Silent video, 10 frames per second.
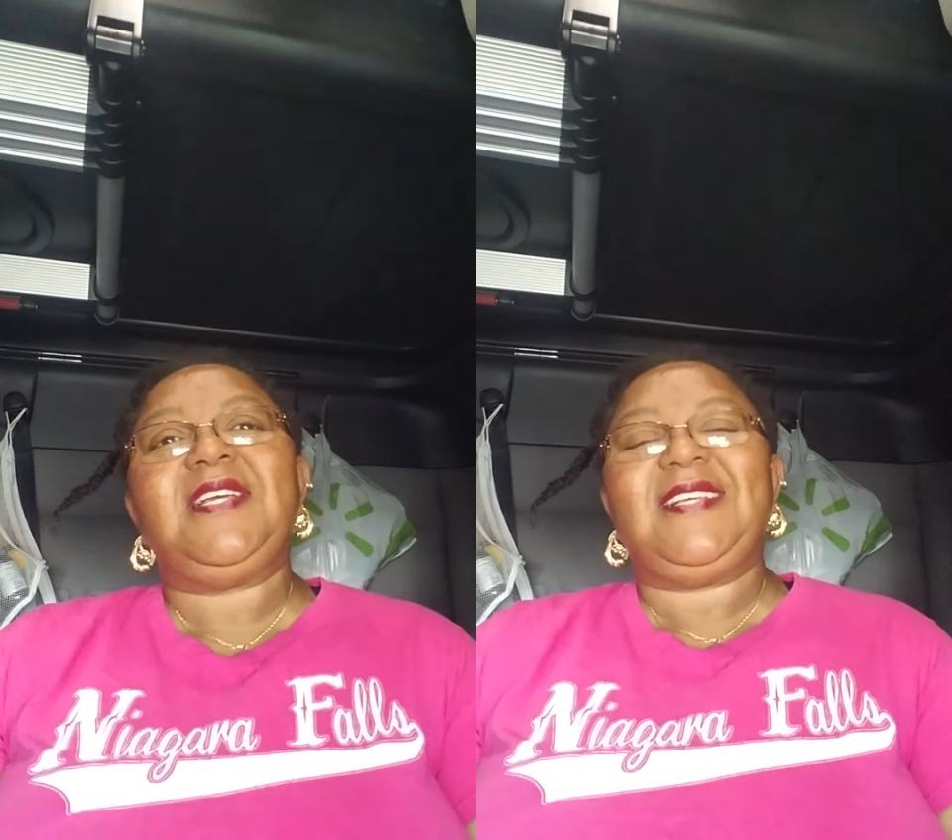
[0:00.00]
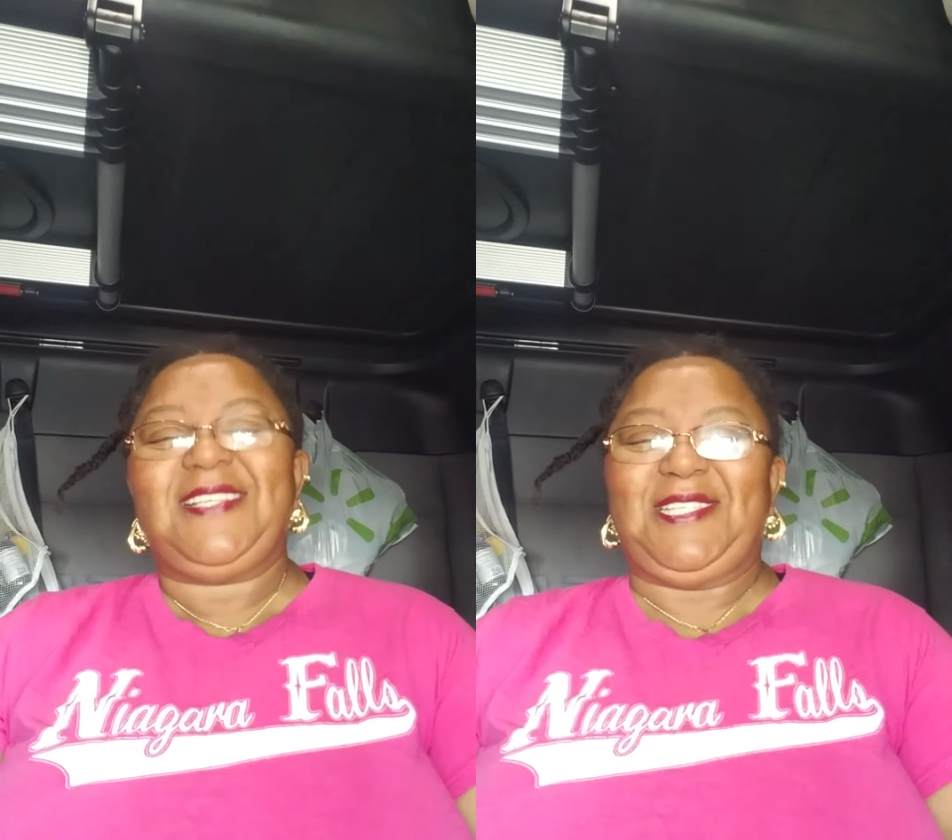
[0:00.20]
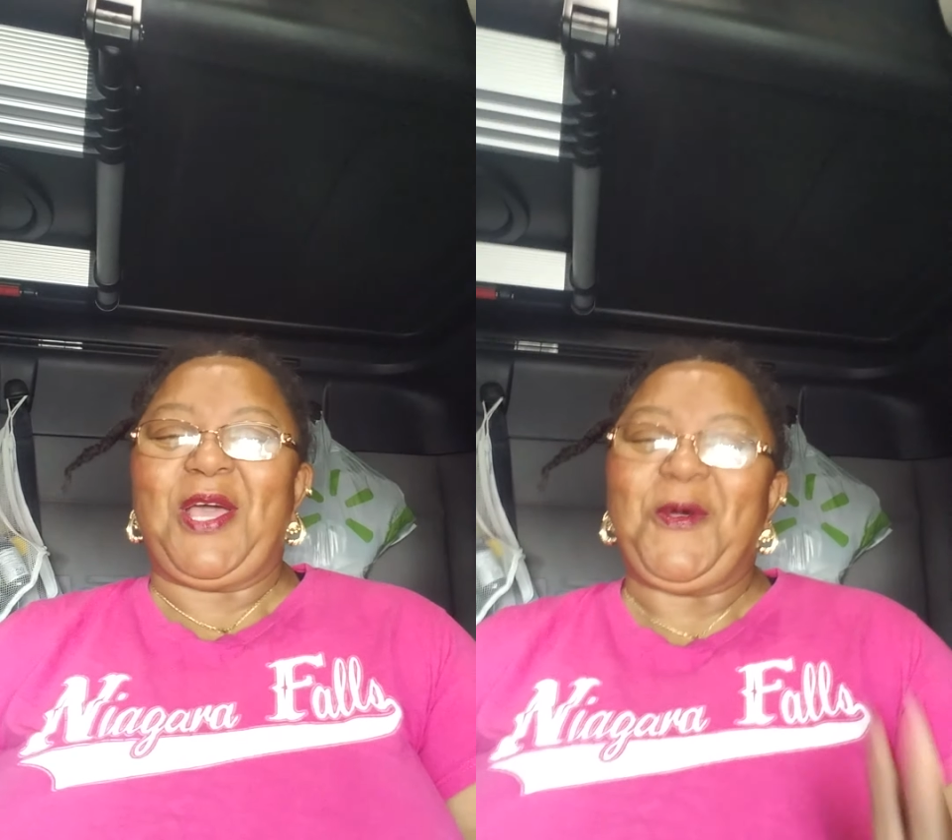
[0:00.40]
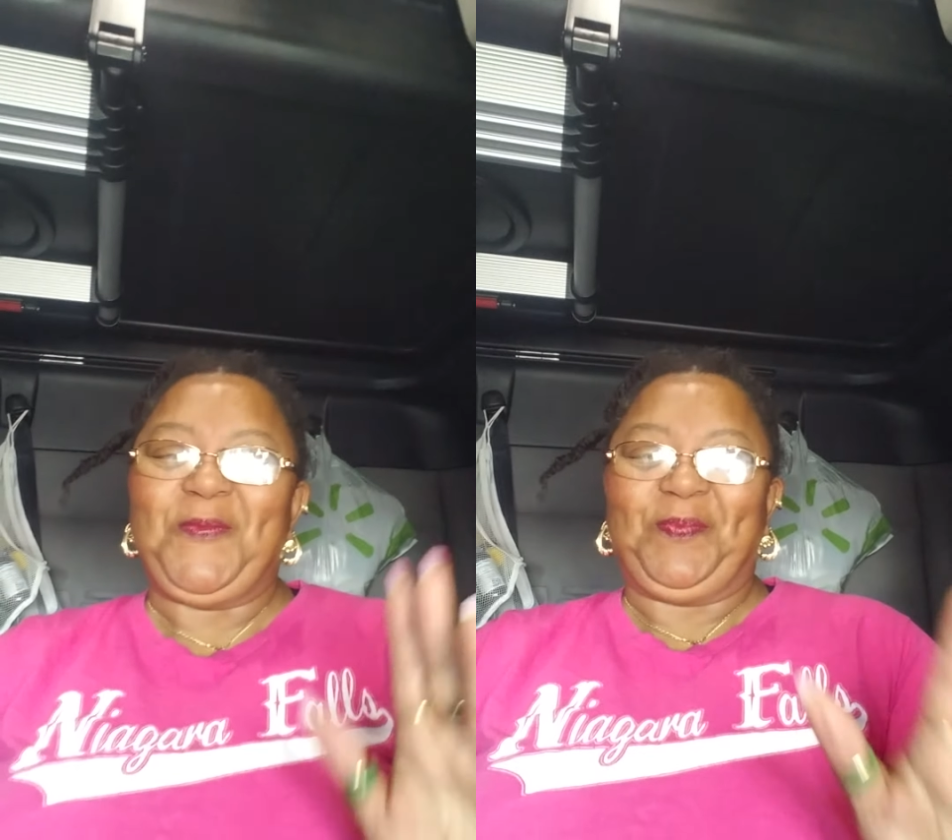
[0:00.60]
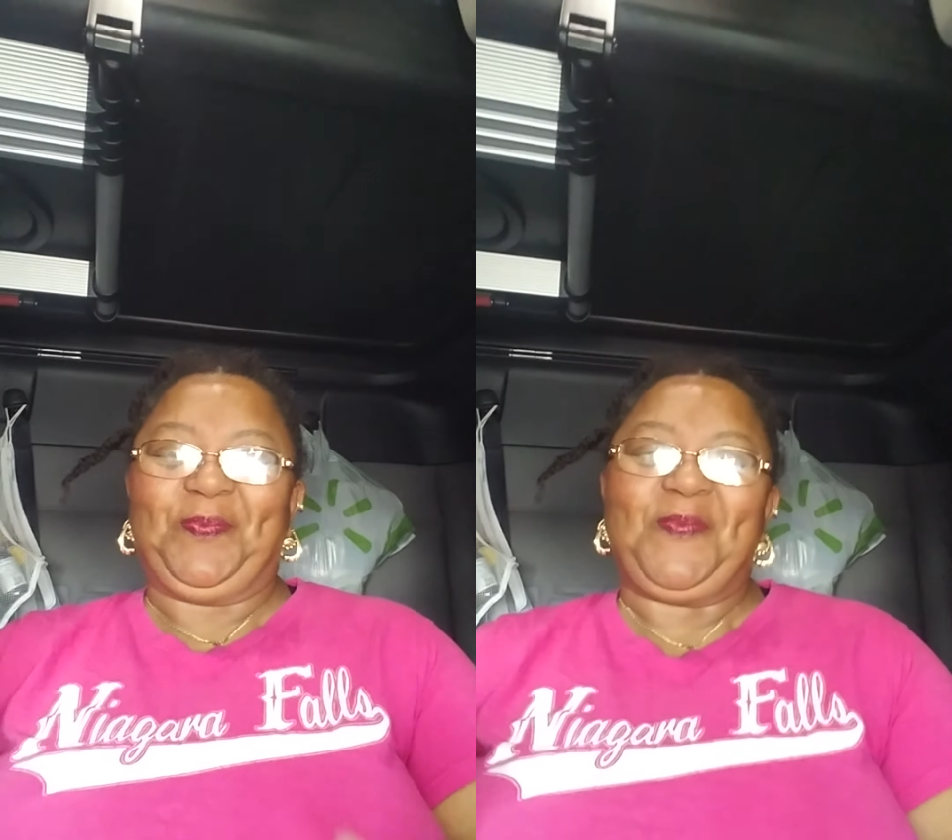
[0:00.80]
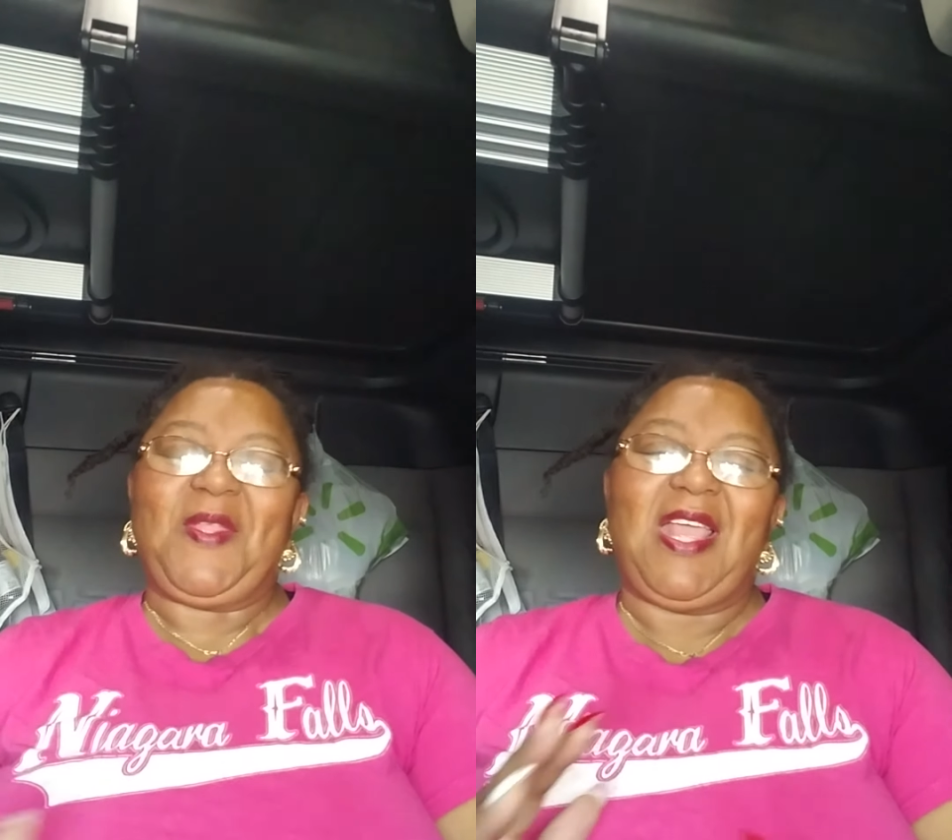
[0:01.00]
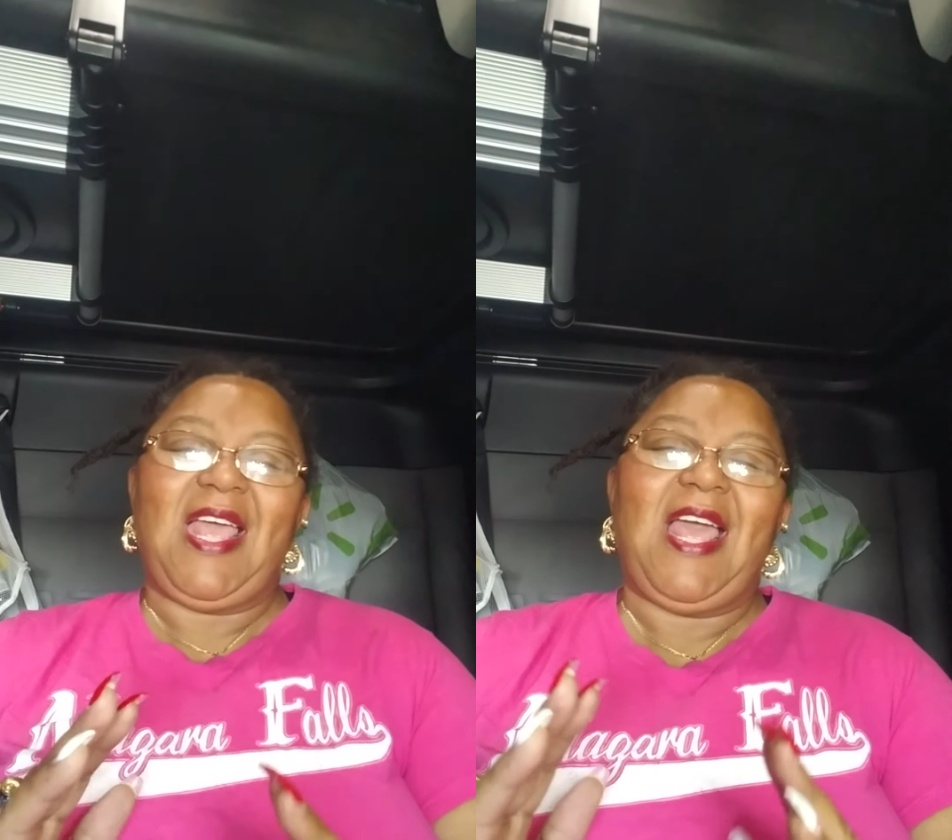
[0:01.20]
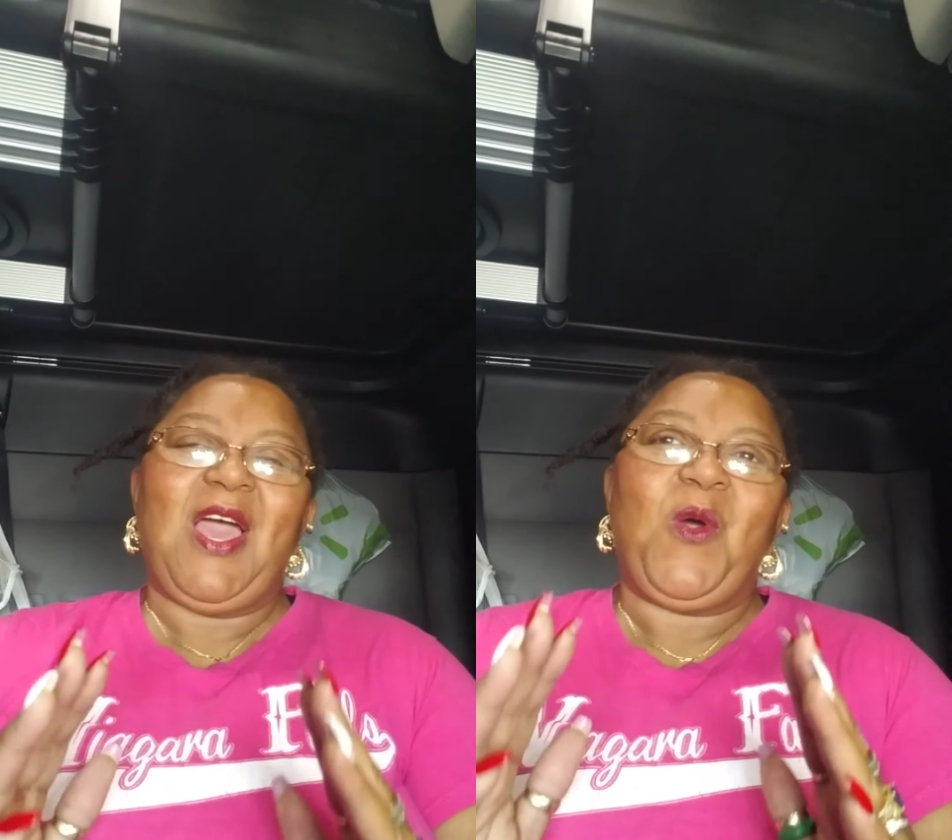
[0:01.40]
So
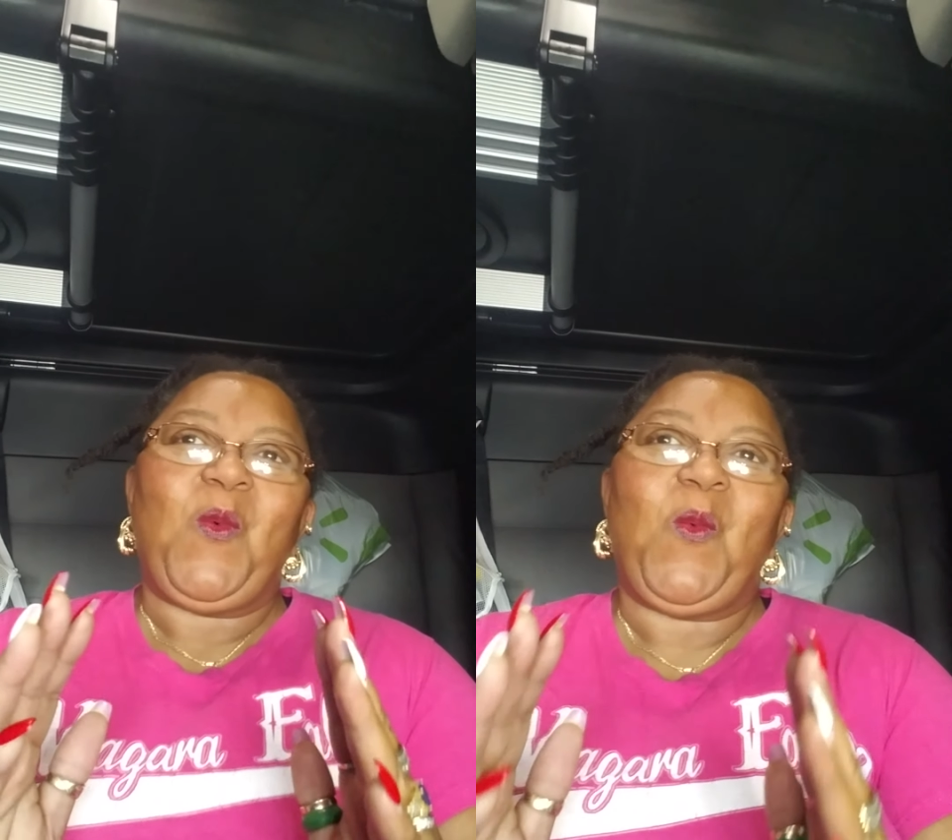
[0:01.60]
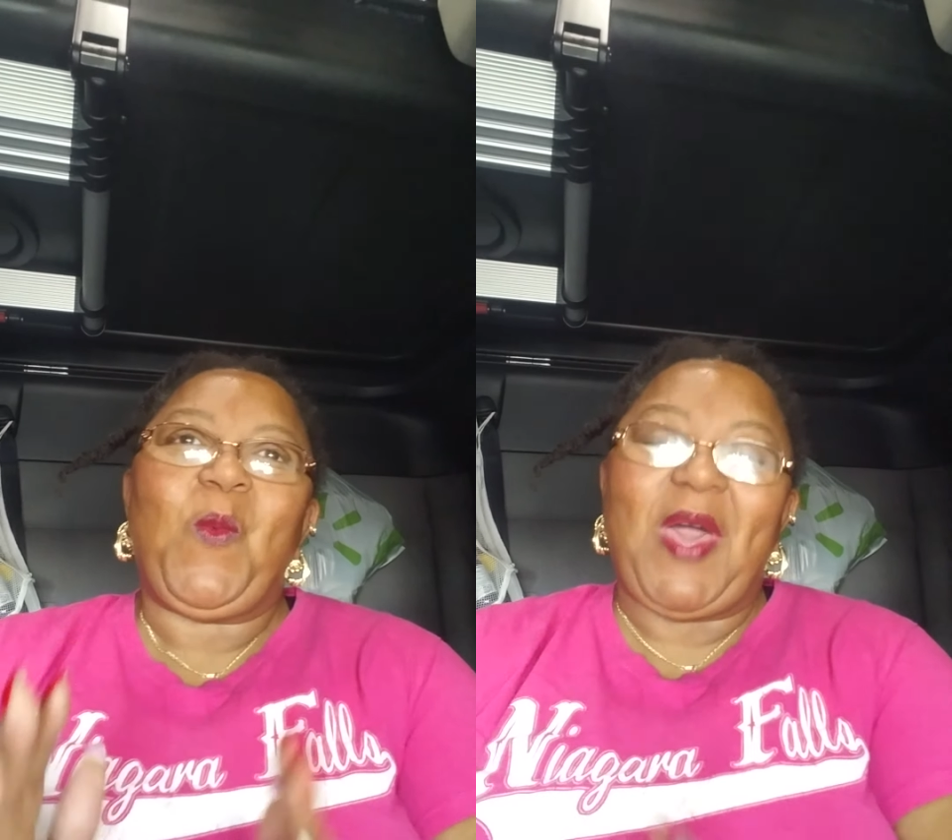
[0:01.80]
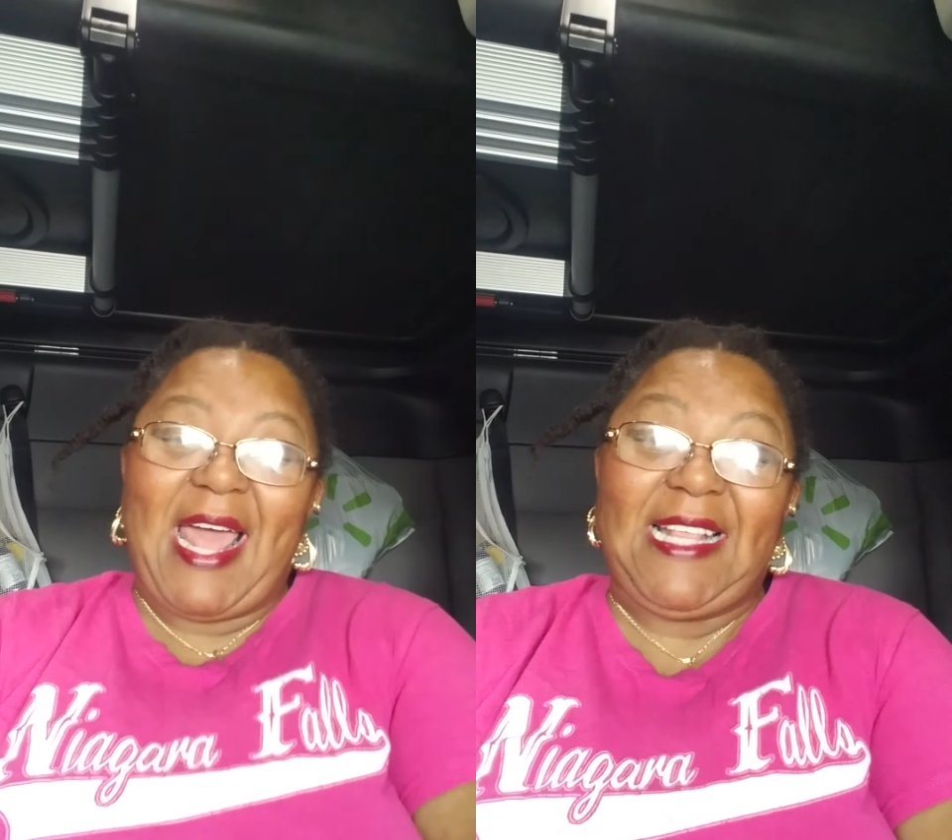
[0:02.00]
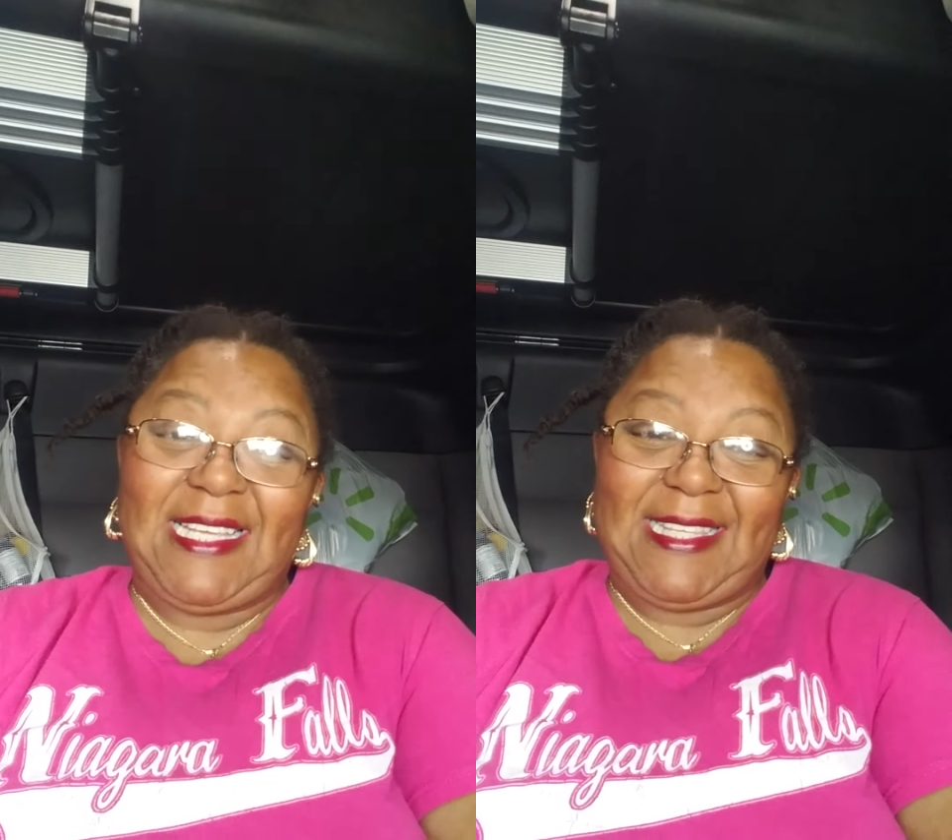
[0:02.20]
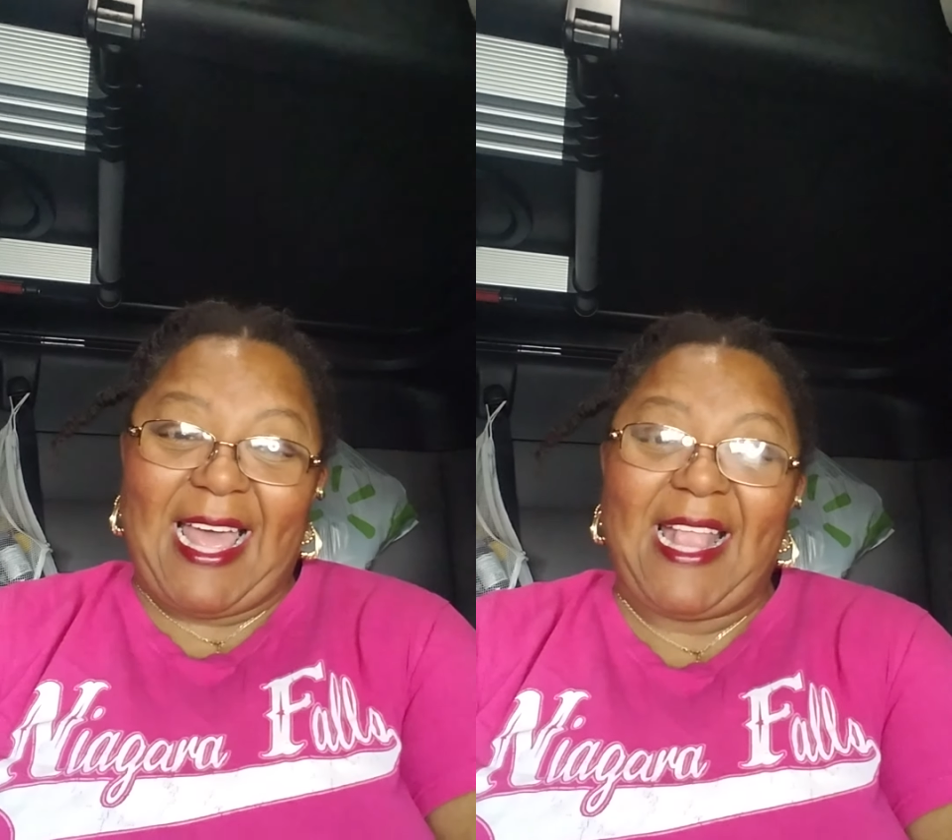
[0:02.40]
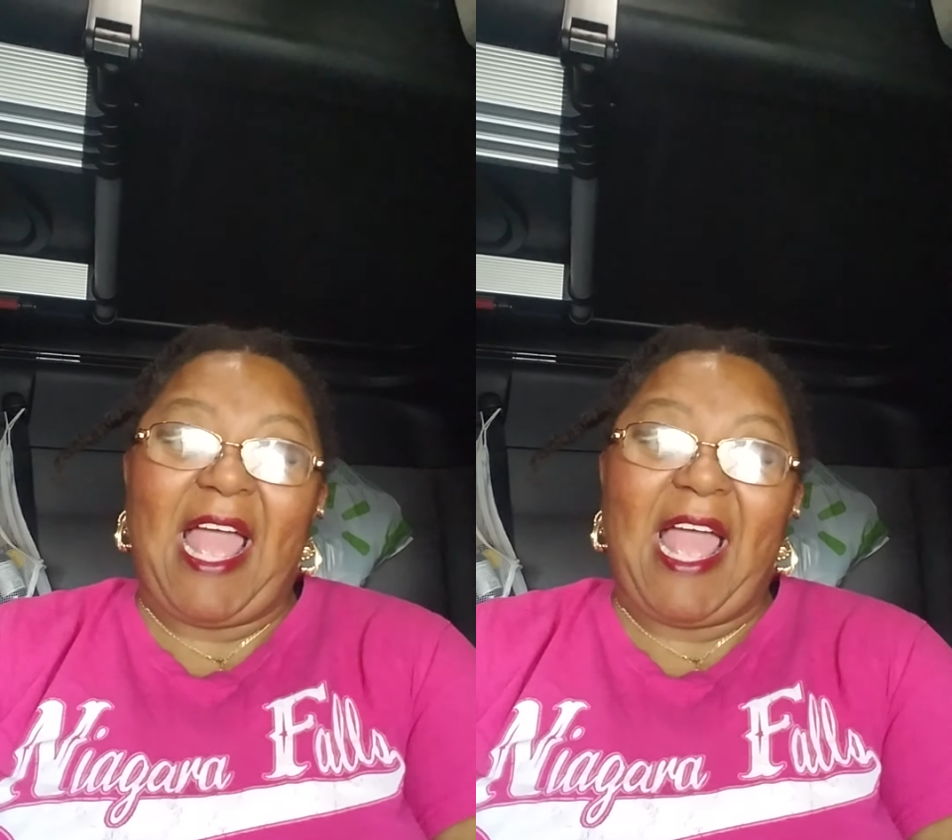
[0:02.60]
when I did that,